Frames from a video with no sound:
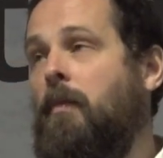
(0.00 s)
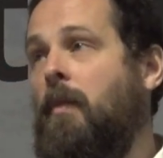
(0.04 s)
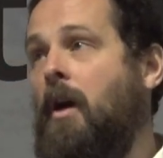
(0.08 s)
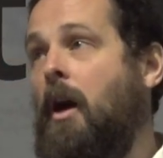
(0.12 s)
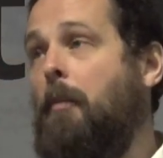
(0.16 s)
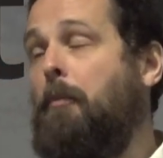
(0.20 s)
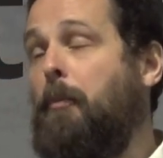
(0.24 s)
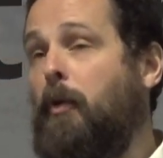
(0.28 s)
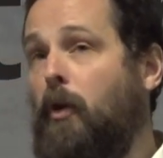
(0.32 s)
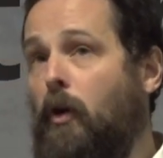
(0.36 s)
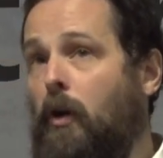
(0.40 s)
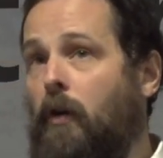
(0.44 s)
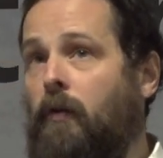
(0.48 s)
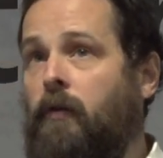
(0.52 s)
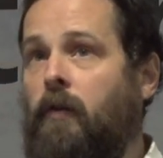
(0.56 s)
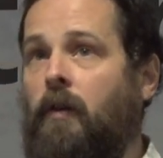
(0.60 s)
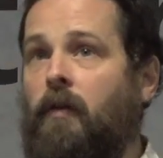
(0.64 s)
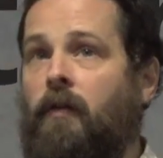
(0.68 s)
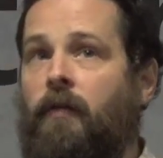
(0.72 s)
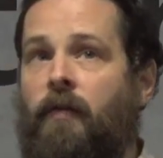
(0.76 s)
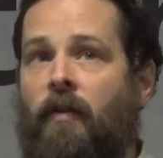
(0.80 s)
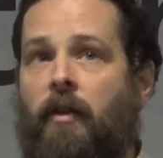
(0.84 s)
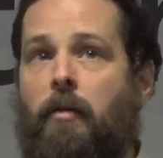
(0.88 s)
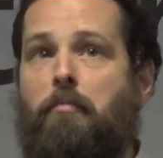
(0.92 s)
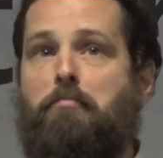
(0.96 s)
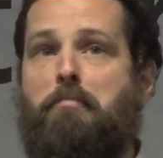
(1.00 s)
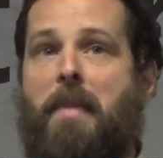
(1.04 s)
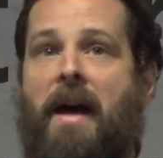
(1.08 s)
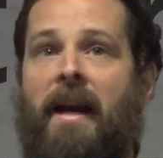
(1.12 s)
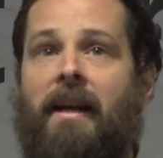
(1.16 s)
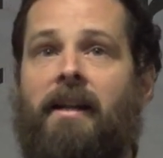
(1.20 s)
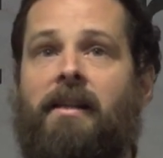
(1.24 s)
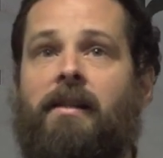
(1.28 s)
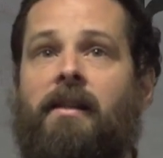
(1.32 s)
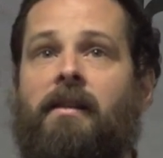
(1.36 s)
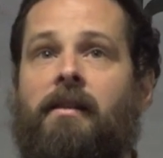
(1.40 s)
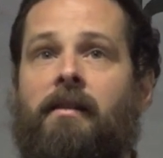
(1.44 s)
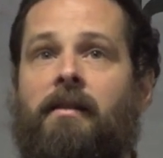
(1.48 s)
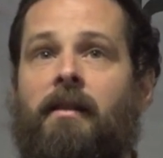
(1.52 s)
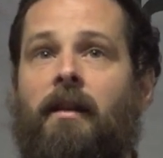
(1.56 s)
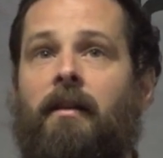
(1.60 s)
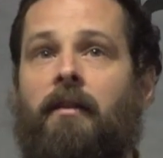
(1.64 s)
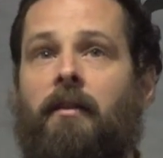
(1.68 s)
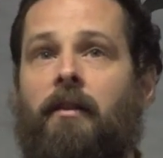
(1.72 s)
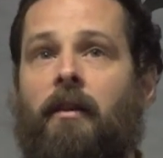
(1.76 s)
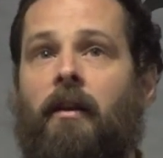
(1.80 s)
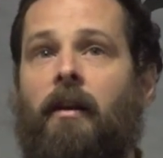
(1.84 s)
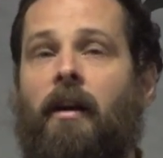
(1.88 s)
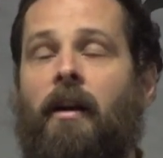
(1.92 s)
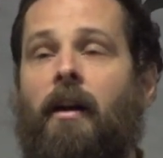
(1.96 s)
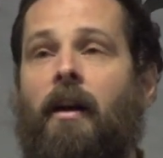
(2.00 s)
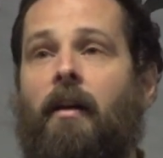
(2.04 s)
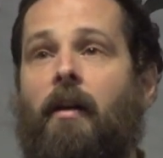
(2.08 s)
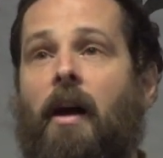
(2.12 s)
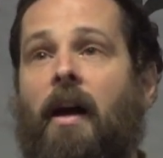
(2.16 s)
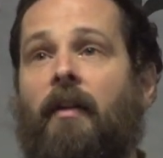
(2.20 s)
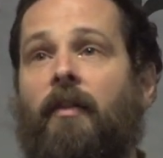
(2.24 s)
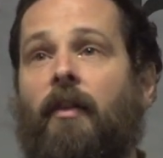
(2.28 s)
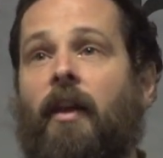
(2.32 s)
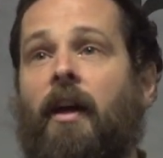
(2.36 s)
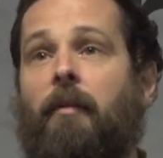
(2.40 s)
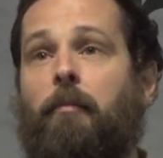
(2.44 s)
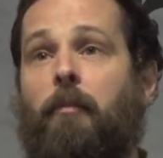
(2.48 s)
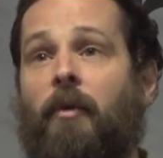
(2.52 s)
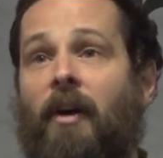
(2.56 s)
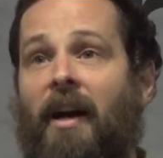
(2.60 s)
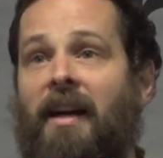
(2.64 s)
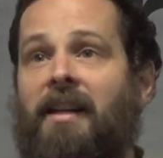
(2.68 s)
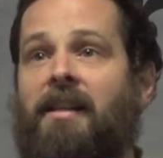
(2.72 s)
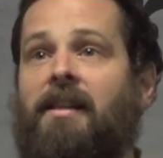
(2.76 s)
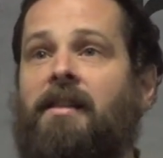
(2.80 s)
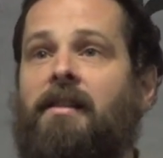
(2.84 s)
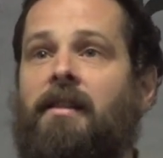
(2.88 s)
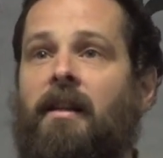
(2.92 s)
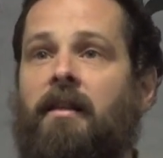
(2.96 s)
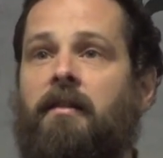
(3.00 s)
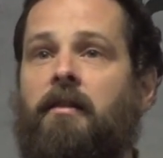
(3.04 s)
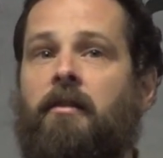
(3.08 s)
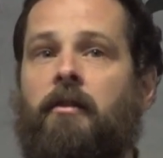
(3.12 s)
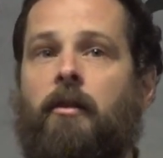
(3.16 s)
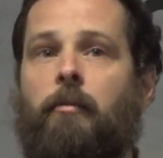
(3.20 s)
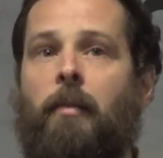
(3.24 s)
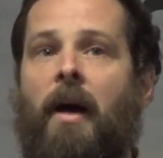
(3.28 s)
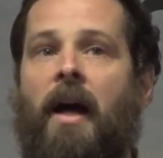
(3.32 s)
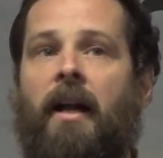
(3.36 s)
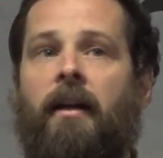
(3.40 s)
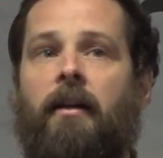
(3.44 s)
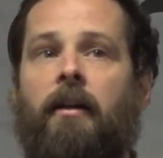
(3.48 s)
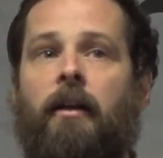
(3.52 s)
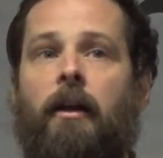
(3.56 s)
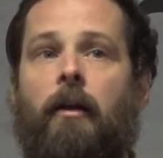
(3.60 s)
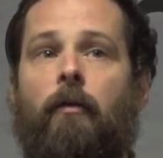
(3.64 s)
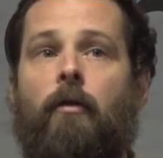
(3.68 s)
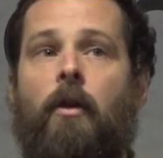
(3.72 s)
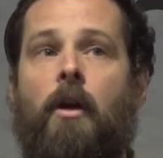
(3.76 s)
approval for the medicines that they're at the prices that they're demanding.